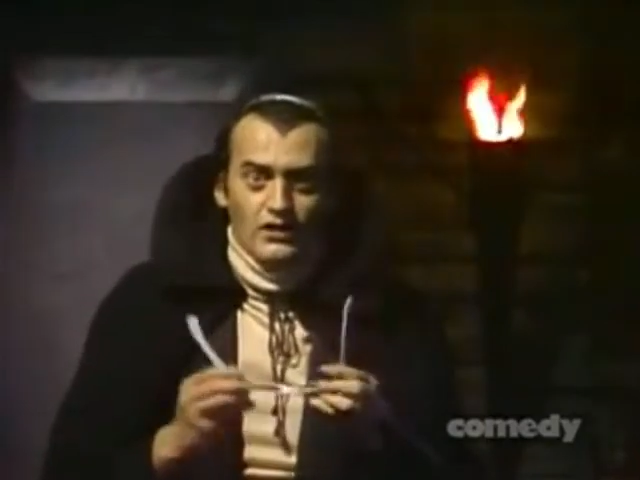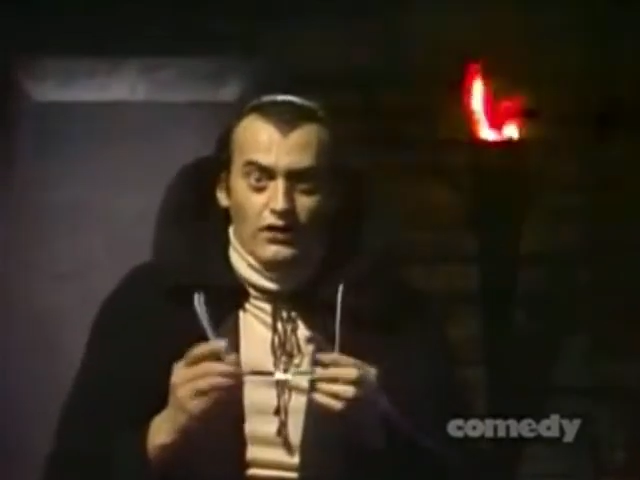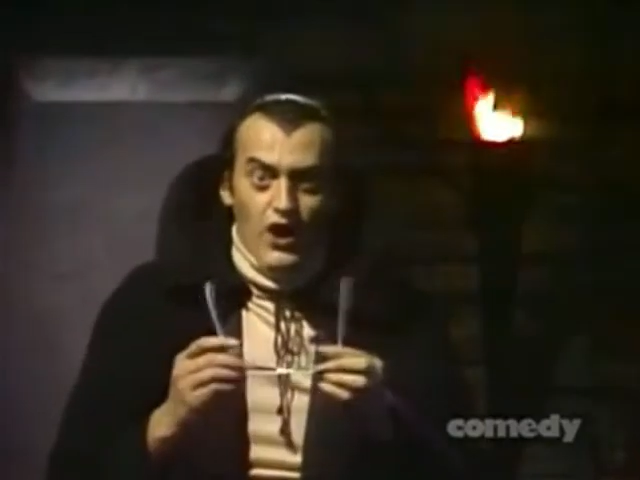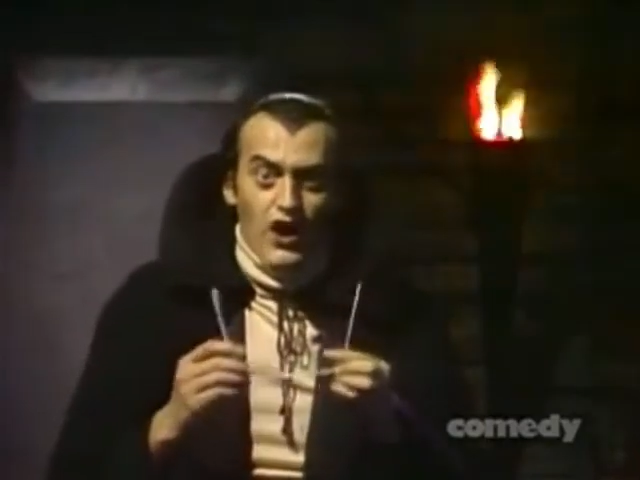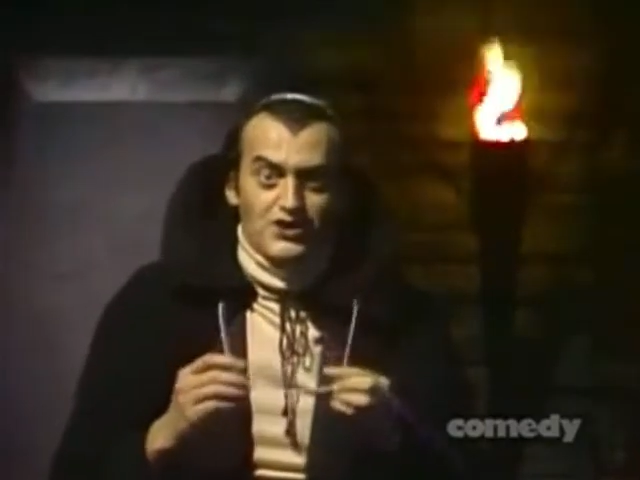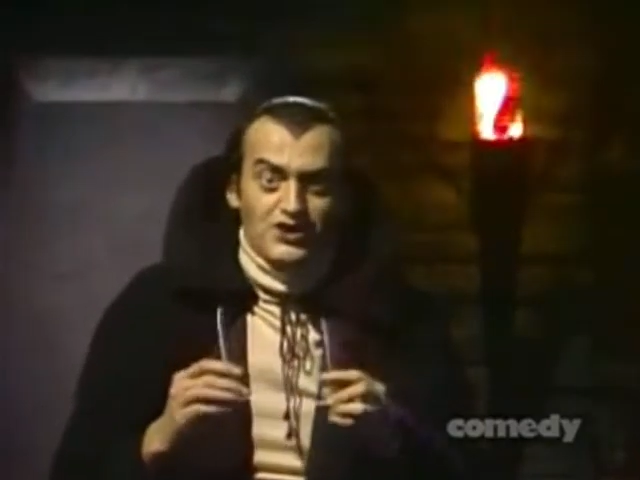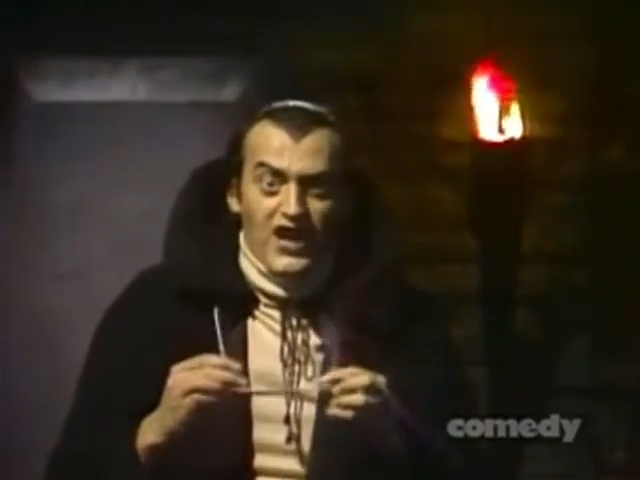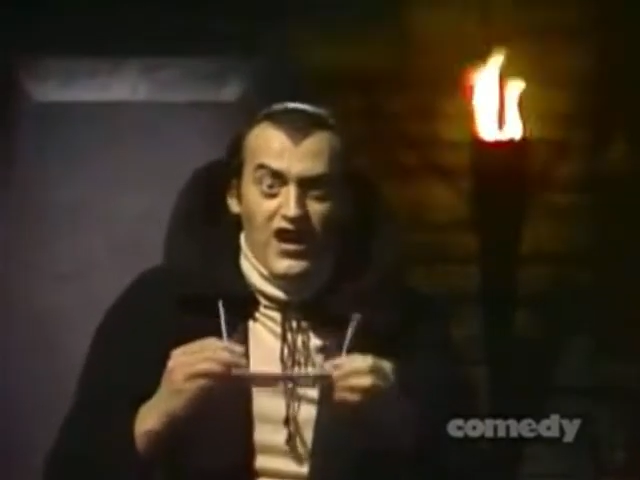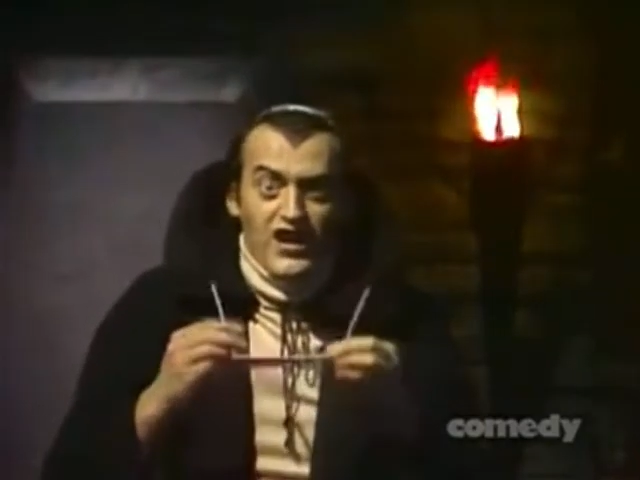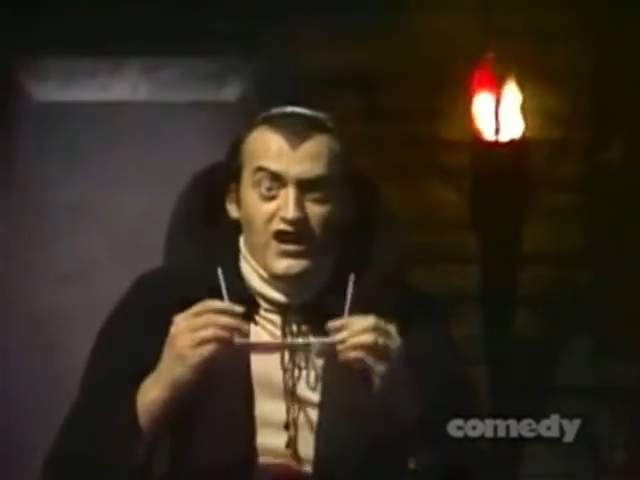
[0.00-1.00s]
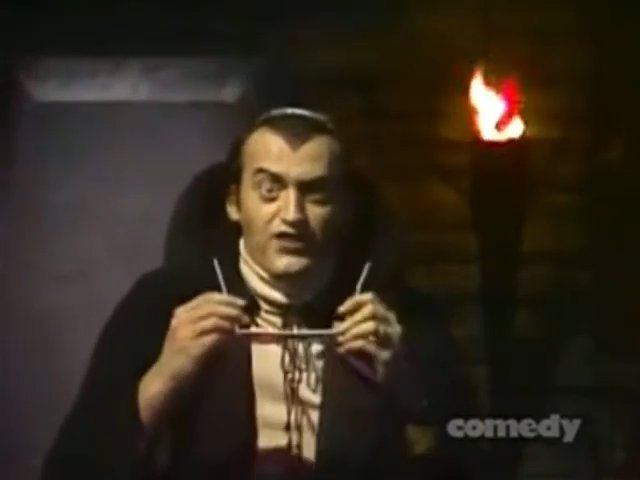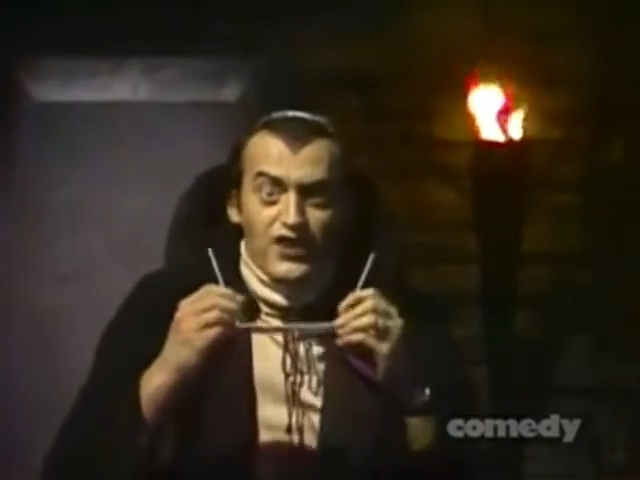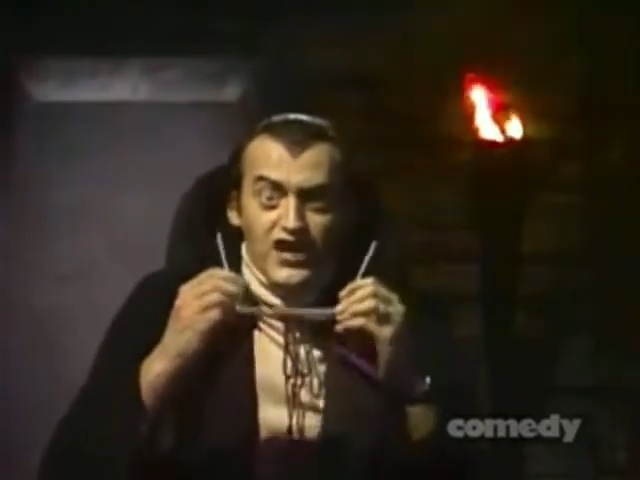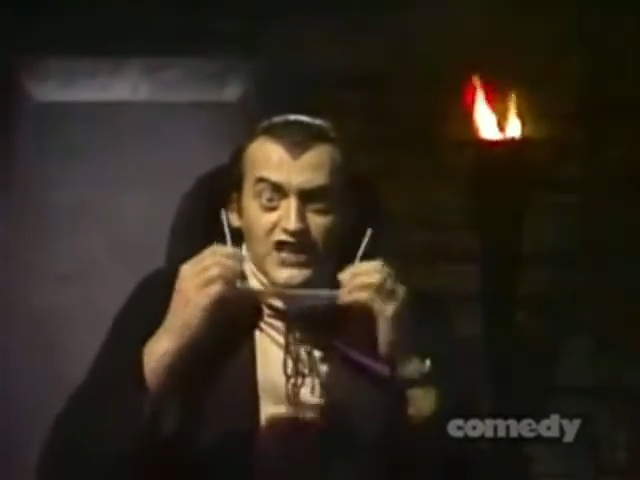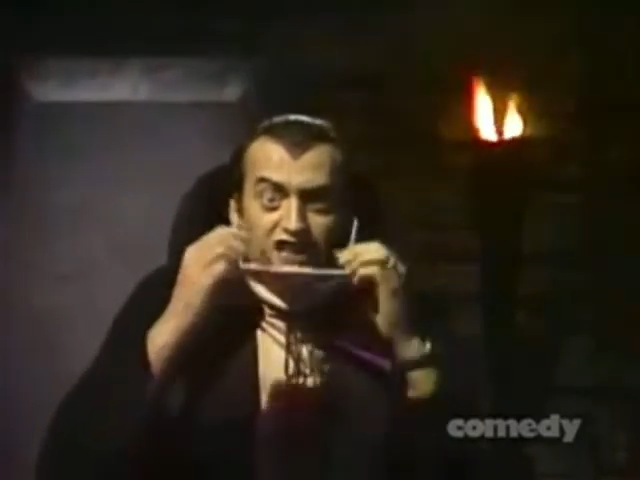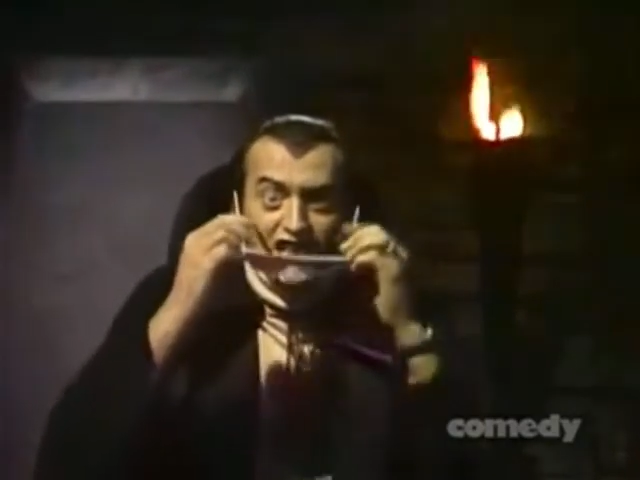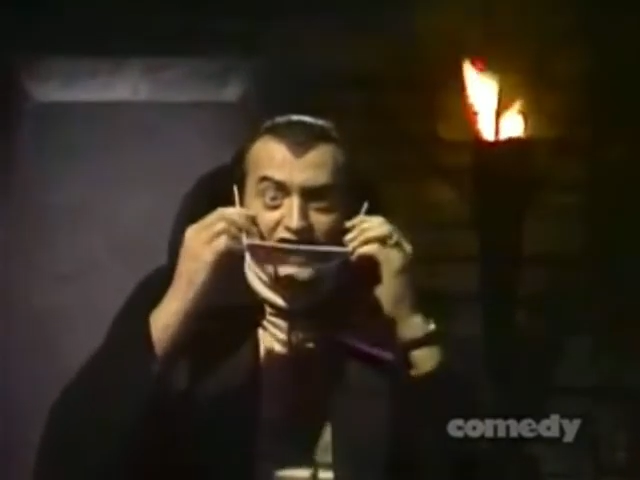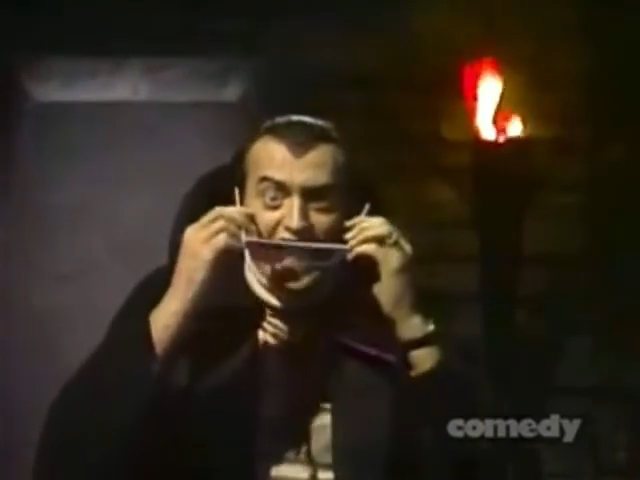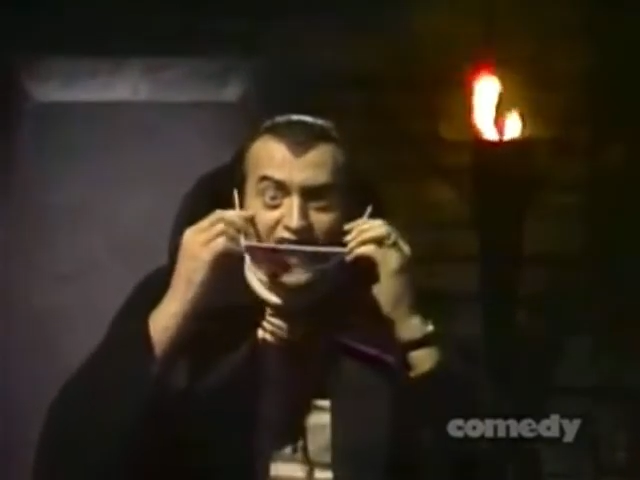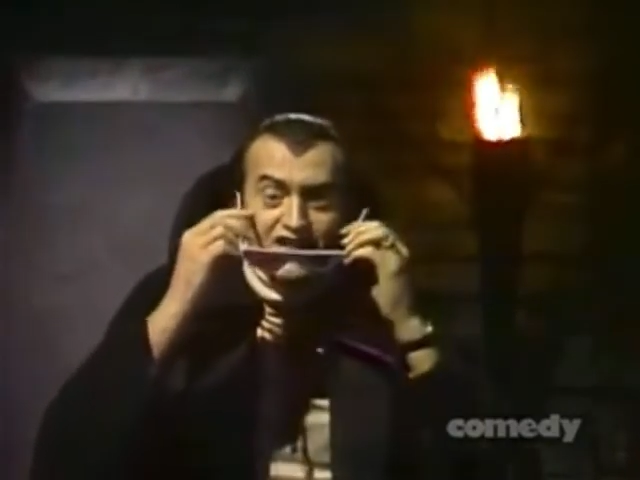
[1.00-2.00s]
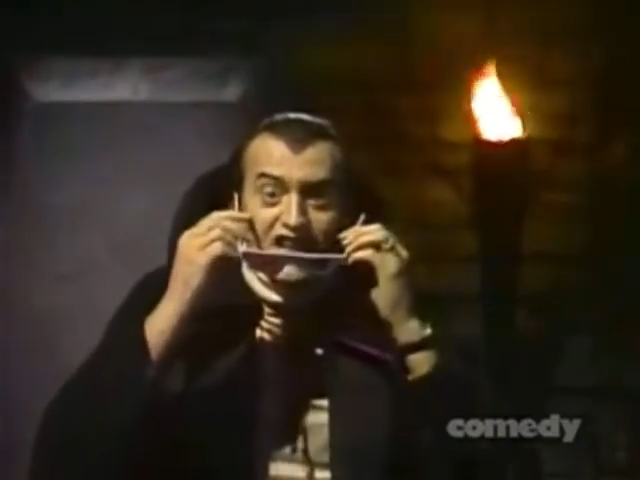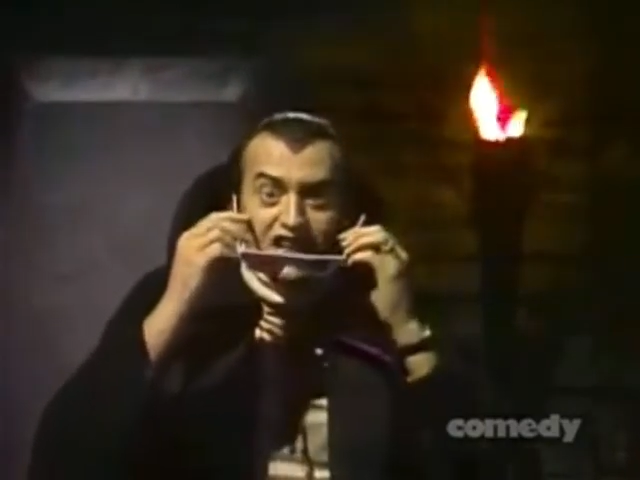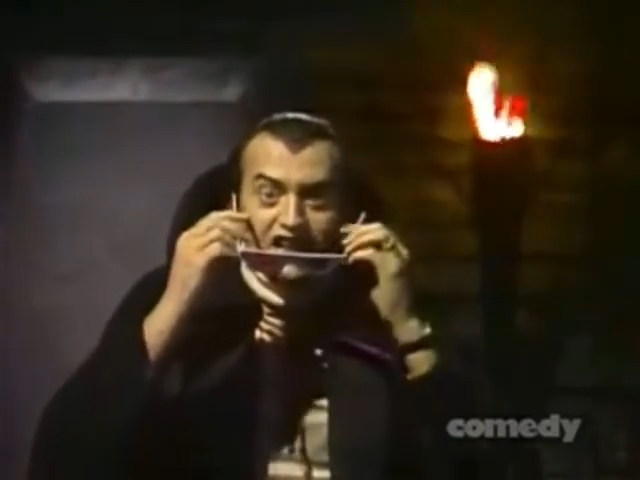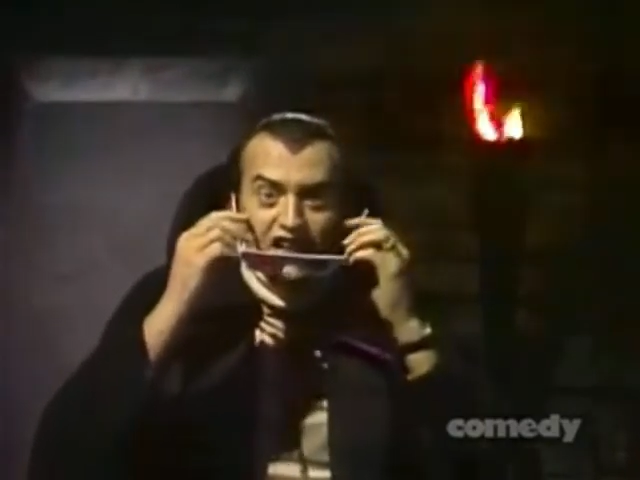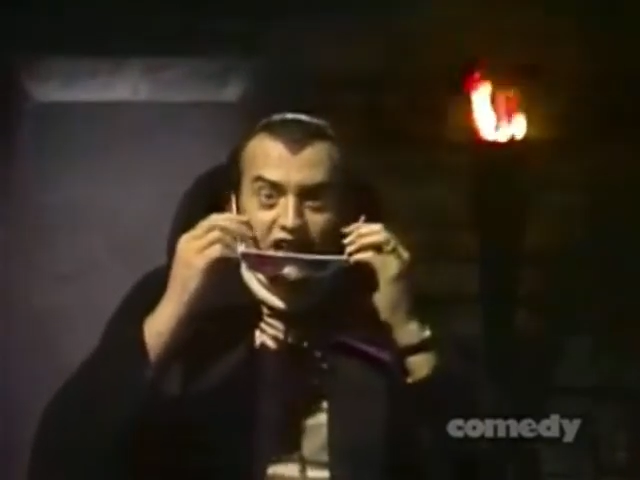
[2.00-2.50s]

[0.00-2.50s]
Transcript: for our scary three D classic,